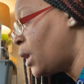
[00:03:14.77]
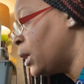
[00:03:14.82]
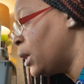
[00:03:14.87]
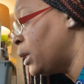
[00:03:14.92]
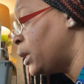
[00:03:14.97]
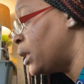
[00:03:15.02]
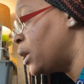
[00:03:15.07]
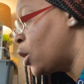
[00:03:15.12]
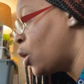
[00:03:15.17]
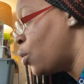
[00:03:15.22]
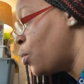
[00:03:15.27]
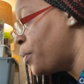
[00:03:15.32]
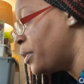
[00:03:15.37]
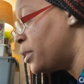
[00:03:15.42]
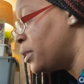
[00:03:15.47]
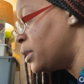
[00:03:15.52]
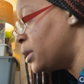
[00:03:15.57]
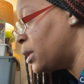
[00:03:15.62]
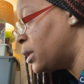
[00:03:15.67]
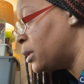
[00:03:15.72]
can
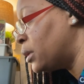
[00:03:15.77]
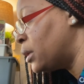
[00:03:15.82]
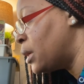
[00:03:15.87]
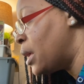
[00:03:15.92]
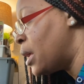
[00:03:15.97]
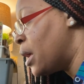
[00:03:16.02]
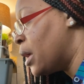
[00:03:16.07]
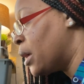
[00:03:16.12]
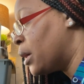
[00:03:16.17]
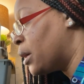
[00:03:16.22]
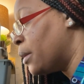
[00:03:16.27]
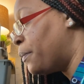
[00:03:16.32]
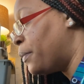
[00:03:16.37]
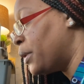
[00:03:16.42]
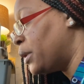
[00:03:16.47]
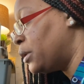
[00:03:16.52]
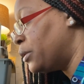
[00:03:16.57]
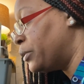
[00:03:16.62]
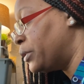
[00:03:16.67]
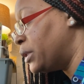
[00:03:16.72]
open the
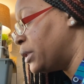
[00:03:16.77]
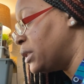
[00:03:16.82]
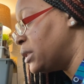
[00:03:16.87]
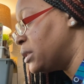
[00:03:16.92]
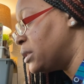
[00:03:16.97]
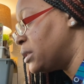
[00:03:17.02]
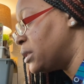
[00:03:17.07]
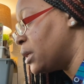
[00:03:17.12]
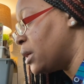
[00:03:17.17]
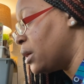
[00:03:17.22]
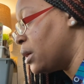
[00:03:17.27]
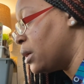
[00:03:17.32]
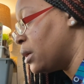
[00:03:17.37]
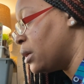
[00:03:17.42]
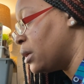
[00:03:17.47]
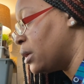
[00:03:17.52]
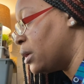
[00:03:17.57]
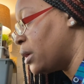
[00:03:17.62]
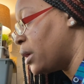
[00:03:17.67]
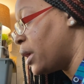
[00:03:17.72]
capillaries
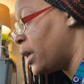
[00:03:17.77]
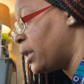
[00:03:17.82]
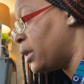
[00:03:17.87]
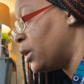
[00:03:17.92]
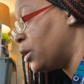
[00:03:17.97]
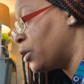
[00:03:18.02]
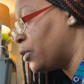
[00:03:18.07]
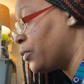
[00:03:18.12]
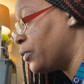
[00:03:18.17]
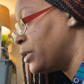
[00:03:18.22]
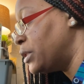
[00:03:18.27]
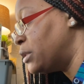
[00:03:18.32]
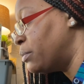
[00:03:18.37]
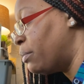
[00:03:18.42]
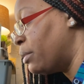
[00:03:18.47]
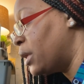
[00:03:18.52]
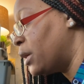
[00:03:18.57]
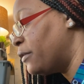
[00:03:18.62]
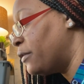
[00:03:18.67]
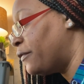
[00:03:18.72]
and increase
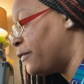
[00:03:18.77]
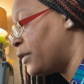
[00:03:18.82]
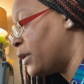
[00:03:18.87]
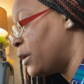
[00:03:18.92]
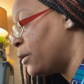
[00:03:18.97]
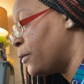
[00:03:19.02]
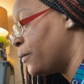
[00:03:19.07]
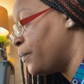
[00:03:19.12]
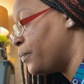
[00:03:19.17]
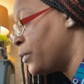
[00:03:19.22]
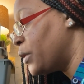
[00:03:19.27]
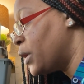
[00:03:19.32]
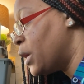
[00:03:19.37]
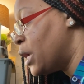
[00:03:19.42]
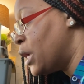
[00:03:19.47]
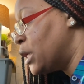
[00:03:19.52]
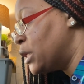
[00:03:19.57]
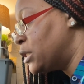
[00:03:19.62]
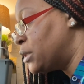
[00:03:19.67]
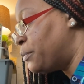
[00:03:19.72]
blood flow.
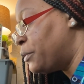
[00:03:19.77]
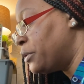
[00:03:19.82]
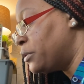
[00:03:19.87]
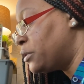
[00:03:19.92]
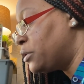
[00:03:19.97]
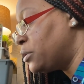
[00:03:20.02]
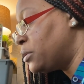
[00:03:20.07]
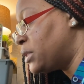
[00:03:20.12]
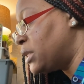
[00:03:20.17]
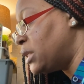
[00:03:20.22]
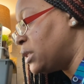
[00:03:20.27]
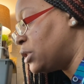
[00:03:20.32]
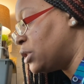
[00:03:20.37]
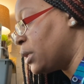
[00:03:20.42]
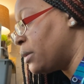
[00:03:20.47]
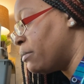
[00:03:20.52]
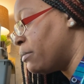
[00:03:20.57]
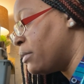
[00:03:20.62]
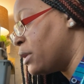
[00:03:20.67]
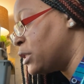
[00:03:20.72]
Spiritual
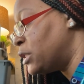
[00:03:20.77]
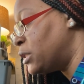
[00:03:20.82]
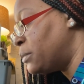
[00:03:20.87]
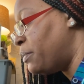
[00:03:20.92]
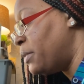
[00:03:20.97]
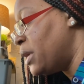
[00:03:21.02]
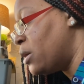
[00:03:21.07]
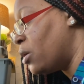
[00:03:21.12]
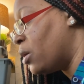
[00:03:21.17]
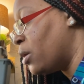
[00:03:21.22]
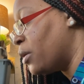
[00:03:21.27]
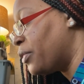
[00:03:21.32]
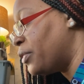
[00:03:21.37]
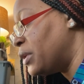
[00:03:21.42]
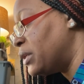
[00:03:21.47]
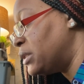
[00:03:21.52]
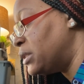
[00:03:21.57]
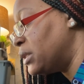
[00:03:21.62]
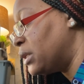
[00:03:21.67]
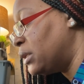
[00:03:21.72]
teaching must speak
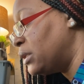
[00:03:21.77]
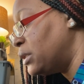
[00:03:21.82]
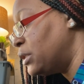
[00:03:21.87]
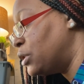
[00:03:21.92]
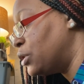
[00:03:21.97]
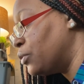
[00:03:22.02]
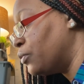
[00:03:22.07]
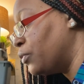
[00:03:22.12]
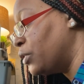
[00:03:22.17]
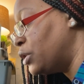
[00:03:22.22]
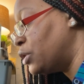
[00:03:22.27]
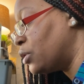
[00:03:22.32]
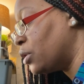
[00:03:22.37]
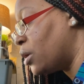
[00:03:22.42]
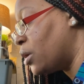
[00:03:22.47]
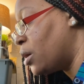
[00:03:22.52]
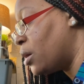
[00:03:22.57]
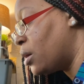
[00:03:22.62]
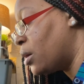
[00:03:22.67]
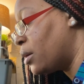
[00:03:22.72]
authentically to reach the
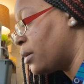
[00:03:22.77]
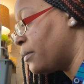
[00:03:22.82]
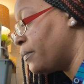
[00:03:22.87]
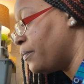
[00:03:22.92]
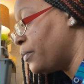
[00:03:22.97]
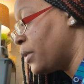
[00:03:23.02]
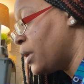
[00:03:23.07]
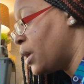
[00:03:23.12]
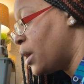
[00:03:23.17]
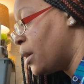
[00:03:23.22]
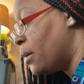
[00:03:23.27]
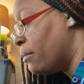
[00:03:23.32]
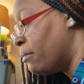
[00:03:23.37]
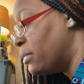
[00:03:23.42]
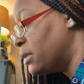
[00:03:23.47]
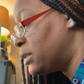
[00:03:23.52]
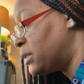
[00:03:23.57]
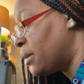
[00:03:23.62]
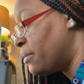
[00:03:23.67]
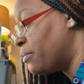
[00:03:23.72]
heart,
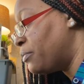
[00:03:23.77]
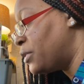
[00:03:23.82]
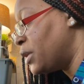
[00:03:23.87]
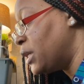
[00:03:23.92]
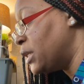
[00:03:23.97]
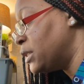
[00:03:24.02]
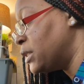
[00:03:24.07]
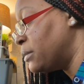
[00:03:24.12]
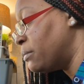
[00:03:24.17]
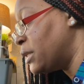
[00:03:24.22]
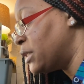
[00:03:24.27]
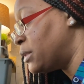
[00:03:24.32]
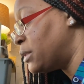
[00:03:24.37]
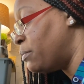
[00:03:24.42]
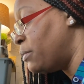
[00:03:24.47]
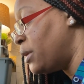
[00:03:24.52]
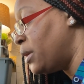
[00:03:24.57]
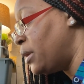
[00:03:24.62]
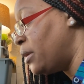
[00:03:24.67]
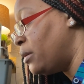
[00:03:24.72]
but some things must
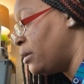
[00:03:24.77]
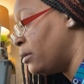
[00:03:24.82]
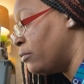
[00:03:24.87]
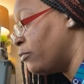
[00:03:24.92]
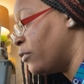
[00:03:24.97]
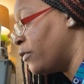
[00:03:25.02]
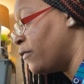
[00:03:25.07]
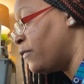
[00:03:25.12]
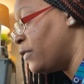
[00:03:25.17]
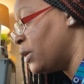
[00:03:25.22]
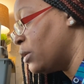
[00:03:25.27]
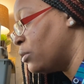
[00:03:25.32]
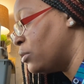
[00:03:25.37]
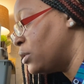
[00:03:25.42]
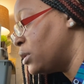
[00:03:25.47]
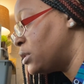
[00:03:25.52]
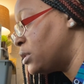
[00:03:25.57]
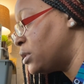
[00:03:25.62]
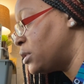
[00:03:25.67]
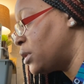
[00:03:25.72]
be revealed
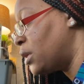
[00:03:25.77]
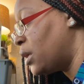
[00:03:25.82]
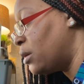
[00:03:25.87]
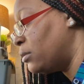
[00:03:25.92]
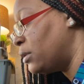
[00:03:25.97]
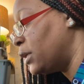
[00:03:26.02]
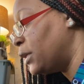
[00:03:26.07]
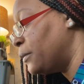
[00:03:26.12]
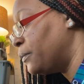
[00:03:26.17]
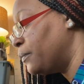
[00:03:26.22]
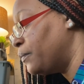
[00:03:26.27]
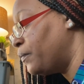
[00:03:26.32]
slowly,